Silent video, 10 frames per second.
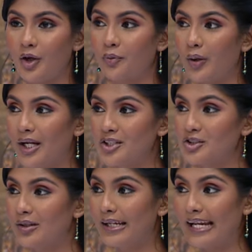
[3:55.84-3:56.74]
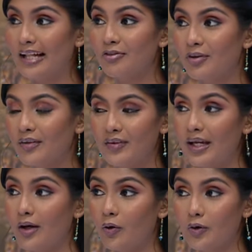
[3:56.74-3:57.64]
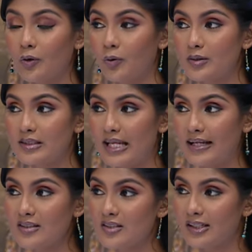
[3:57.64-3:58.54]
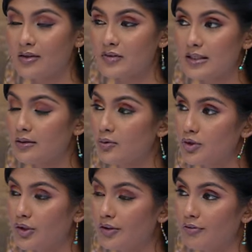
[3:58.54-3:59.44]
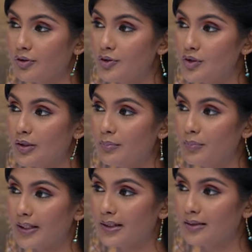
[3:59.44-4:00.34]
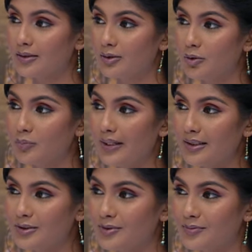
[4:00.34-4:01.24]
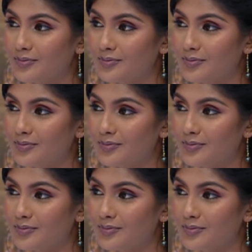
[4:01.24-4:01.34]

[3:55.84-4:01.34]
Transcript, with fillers: All right, Julien Alfred, their on course lands to give St. Lucia their first Olympic gold medal.